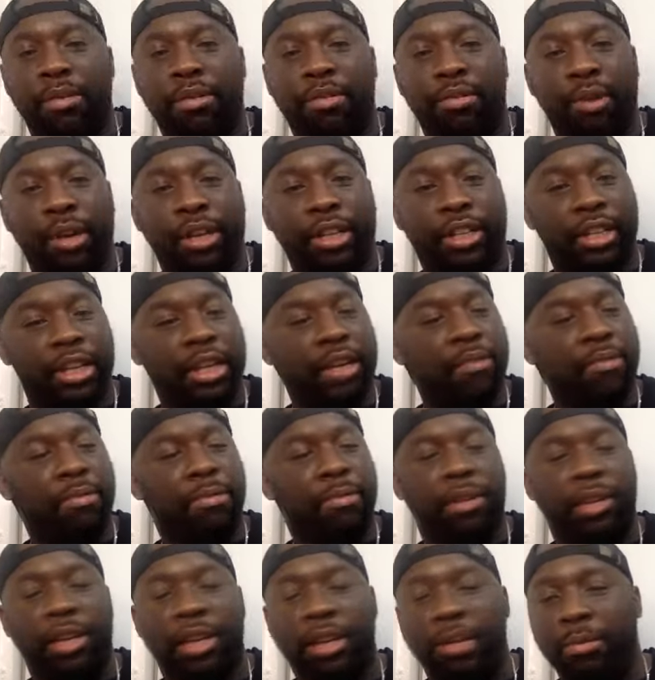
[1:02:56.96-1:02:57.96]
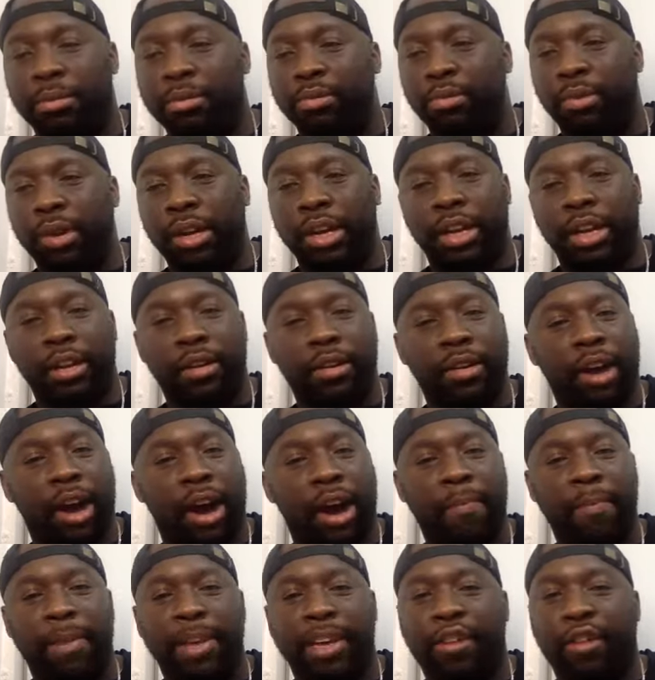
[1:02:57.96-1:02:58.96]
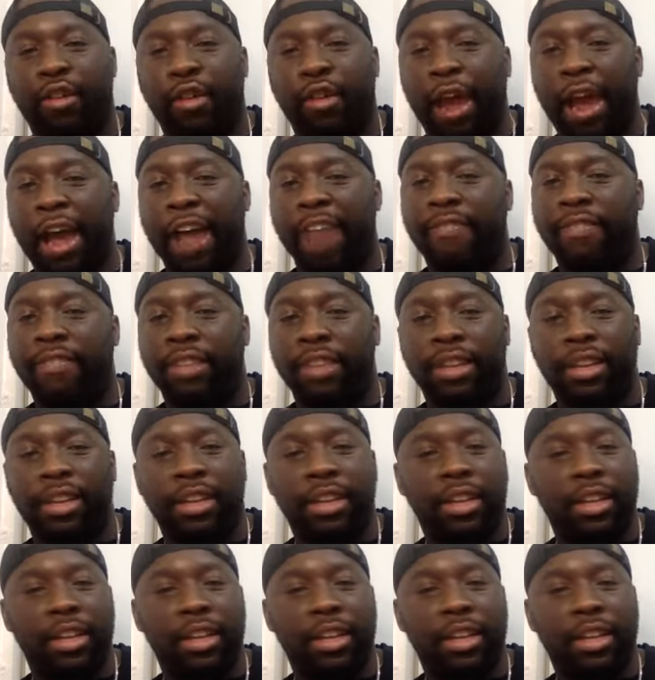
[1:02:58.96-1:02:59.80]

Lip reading: was with it. I mean, crafty.